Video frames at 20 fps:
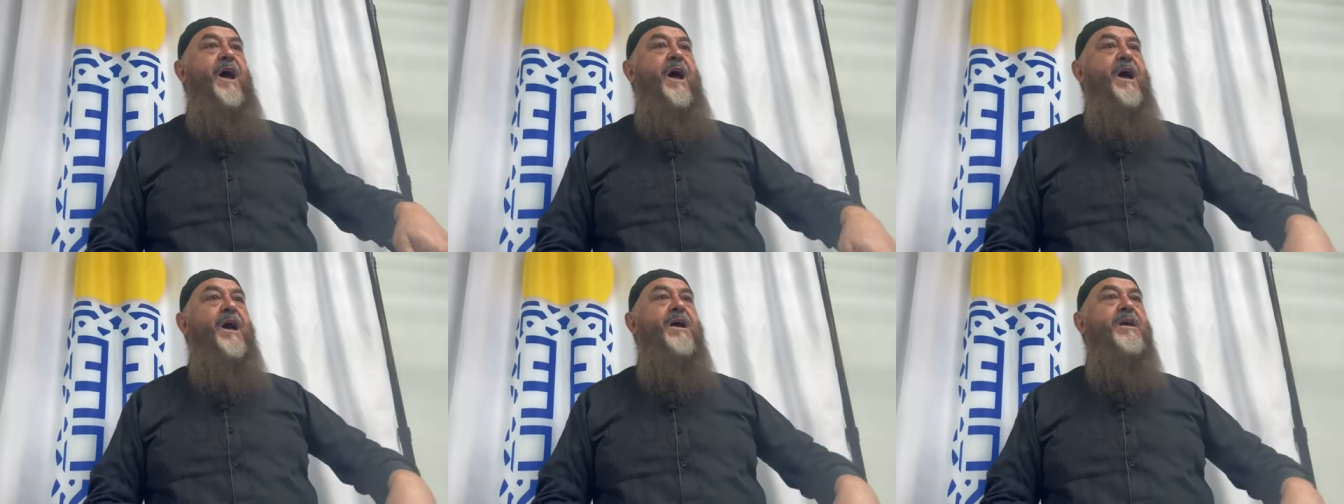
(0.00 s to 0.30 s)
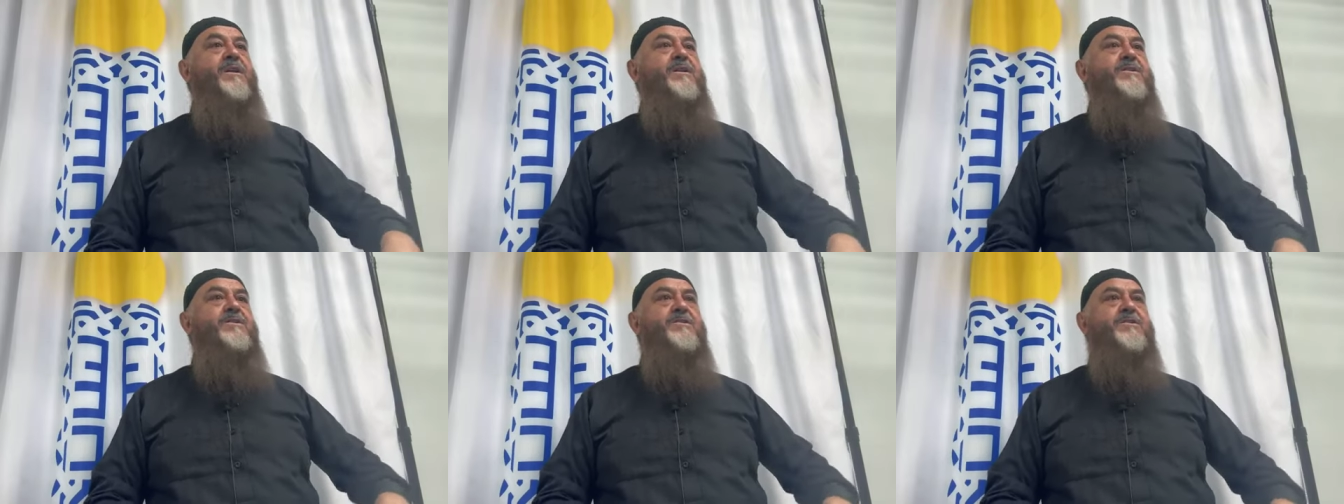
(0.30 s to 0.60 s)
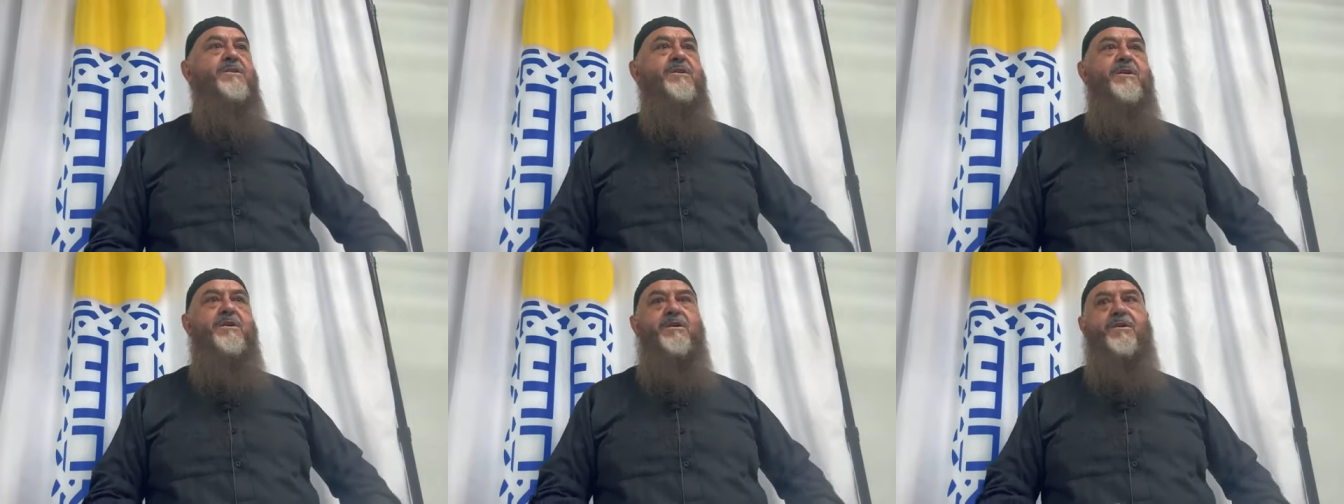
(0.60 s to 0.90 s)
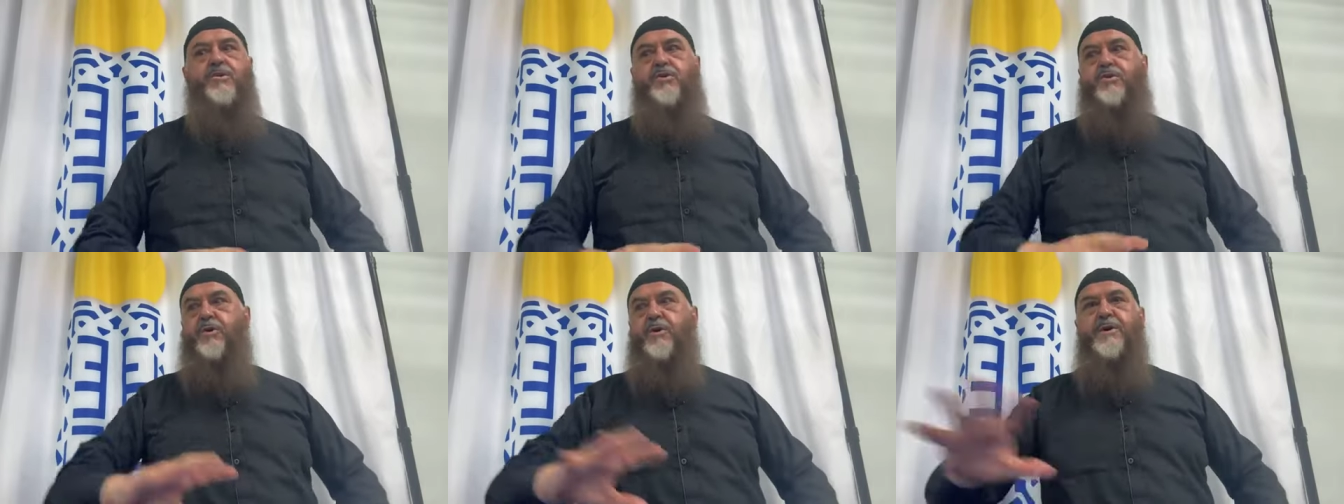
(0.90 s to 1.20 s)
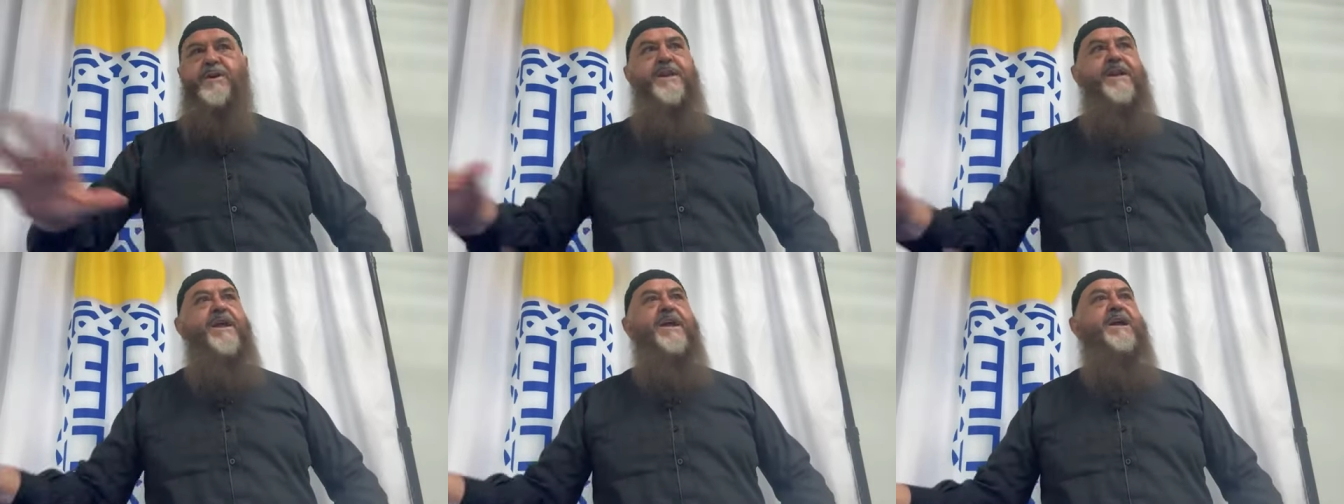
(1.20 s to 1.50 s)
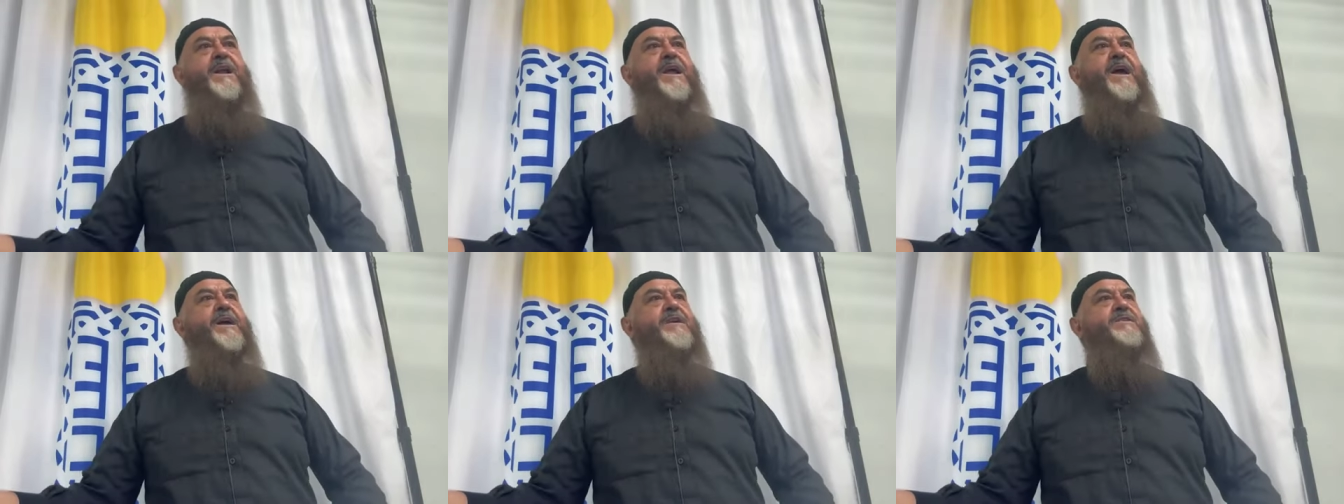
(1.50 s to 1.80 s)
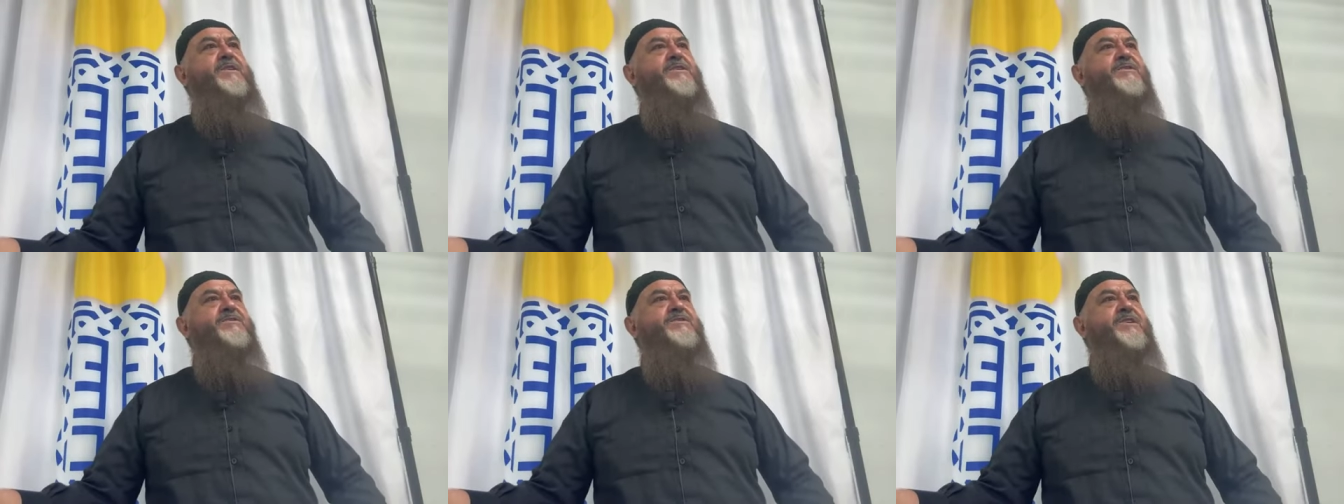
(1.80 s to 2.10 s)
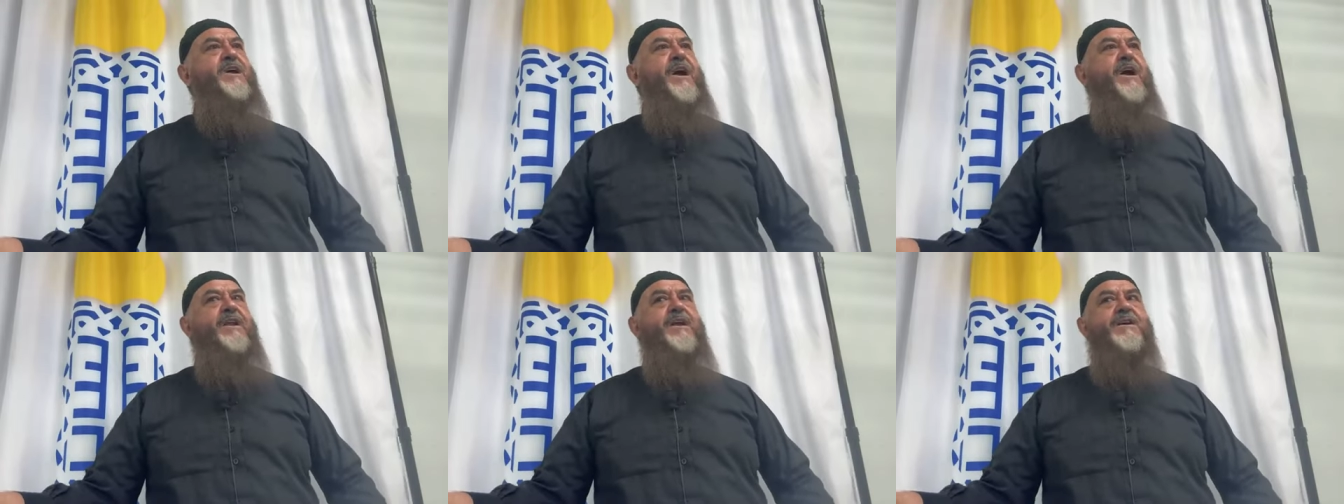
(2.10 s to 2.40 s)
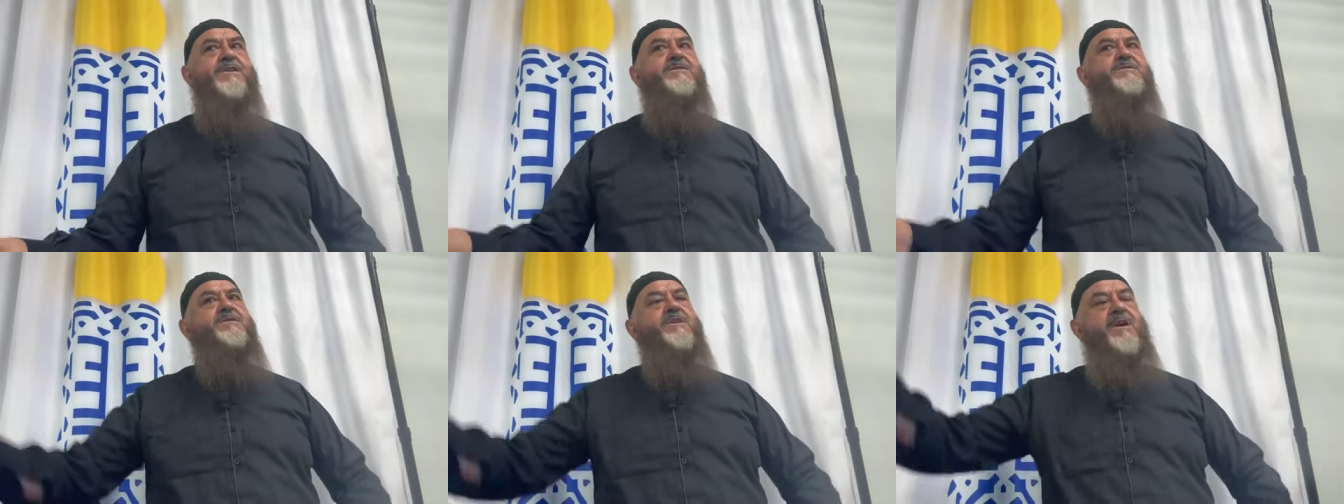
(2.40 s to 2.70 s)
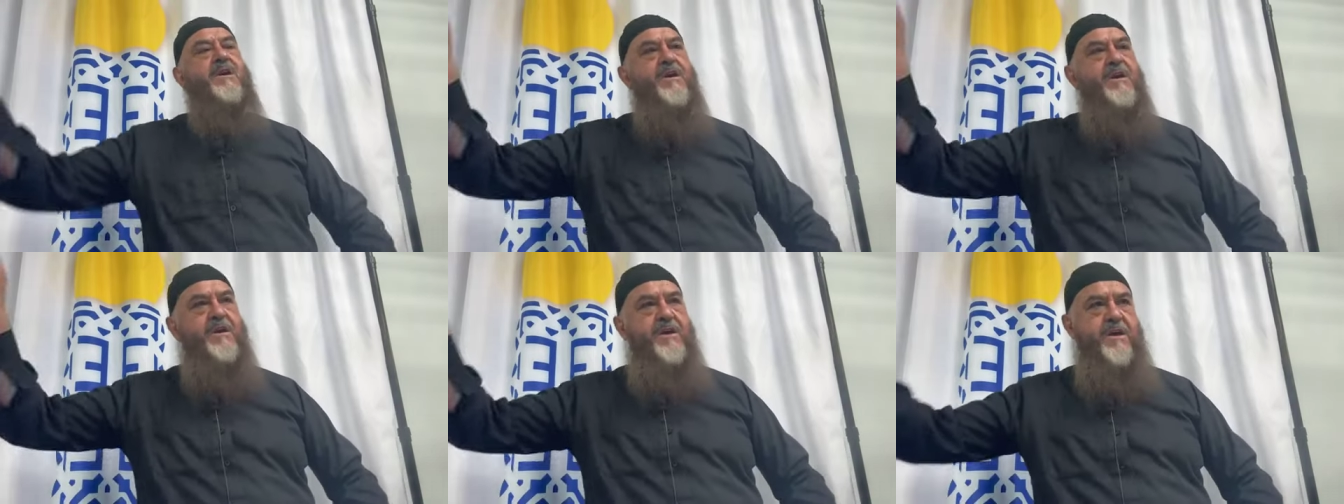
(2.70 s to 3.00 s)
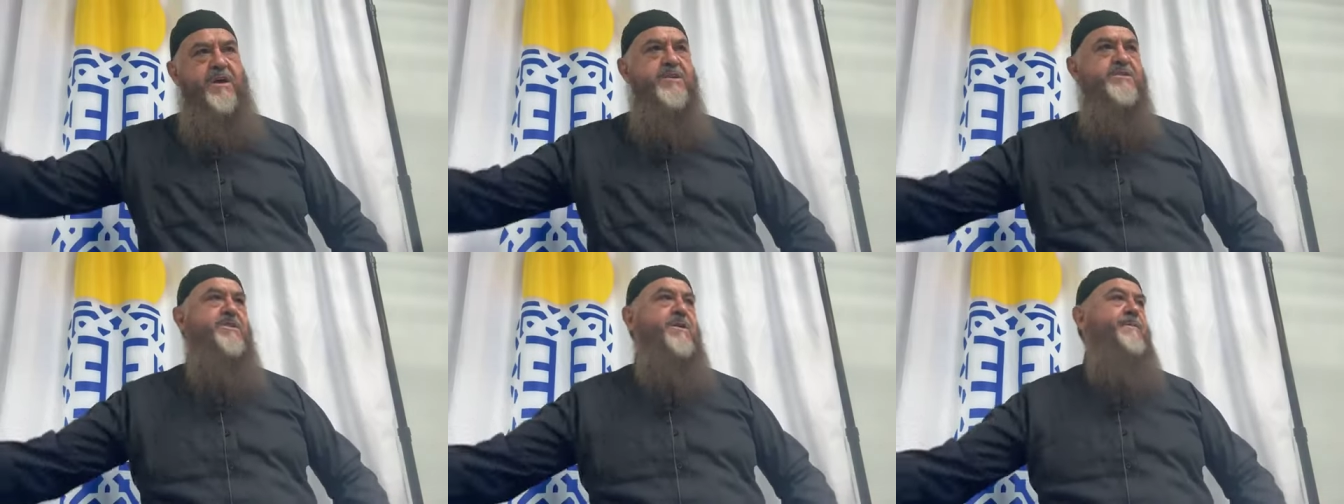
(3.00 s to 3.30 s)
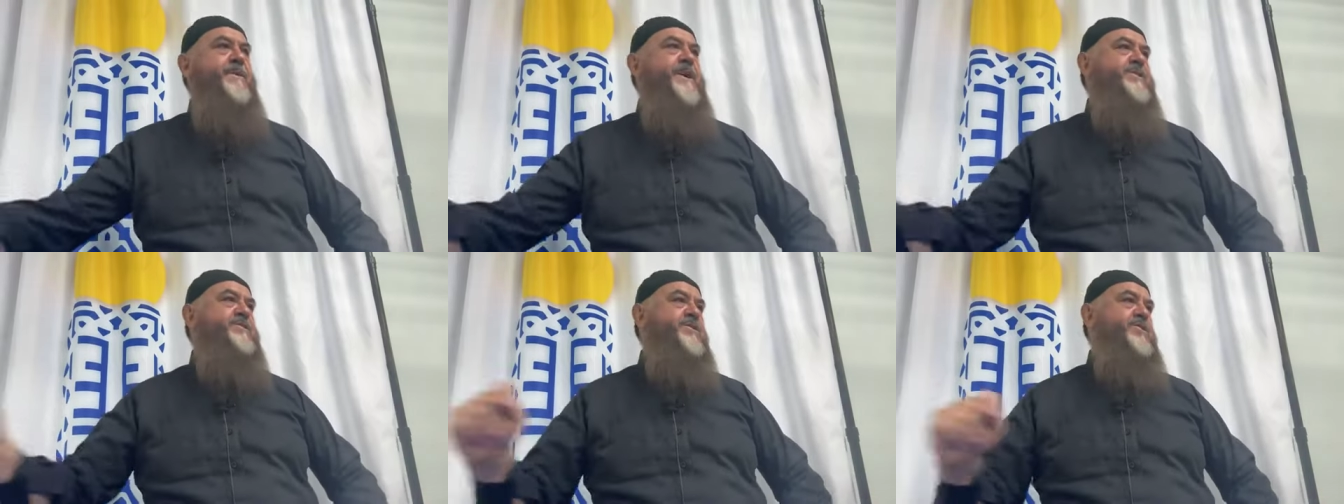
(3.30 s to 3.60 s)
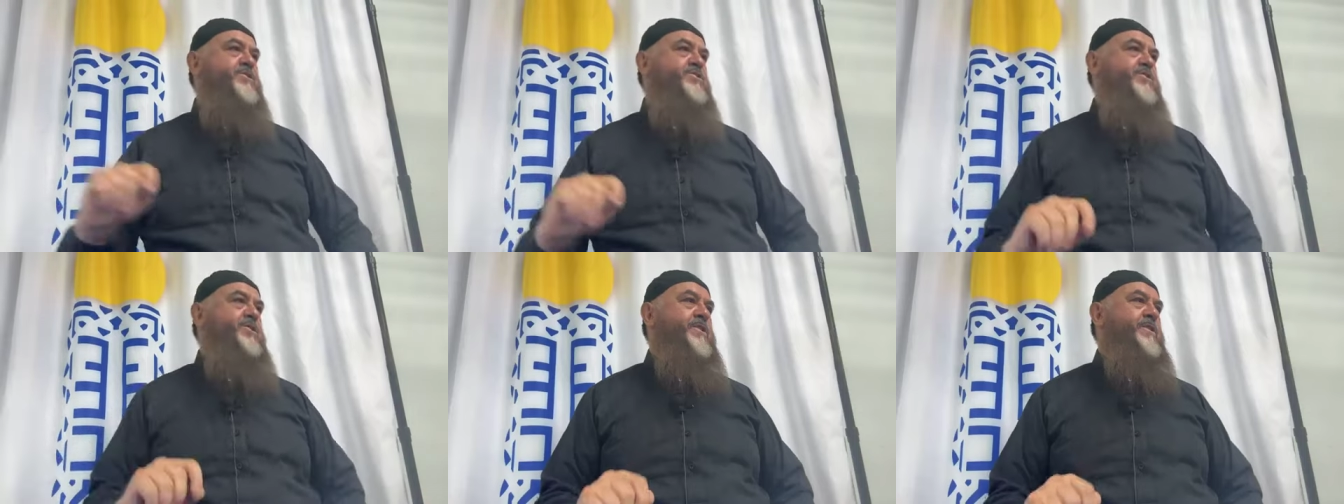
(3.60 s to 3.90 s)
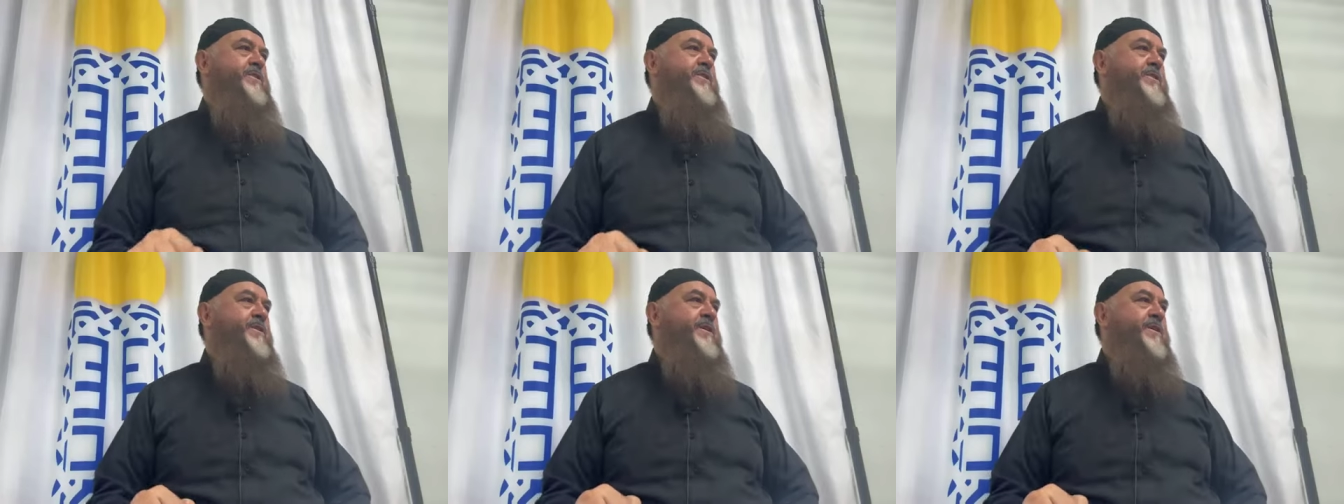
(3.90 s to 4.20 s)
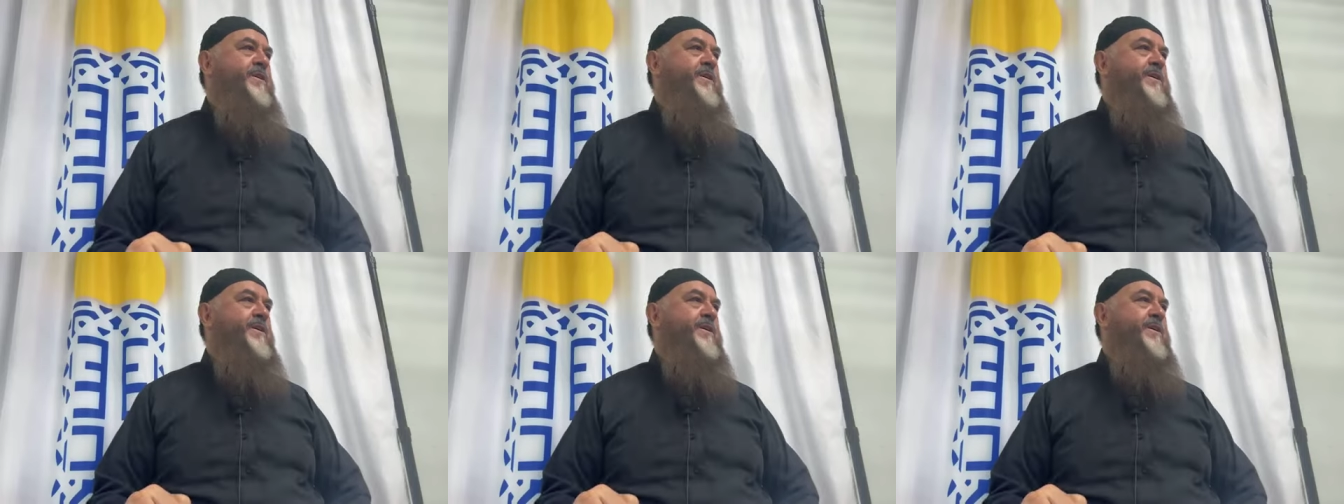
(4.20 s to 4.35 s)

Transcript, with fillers: and don't neglect his status, he's a messenger.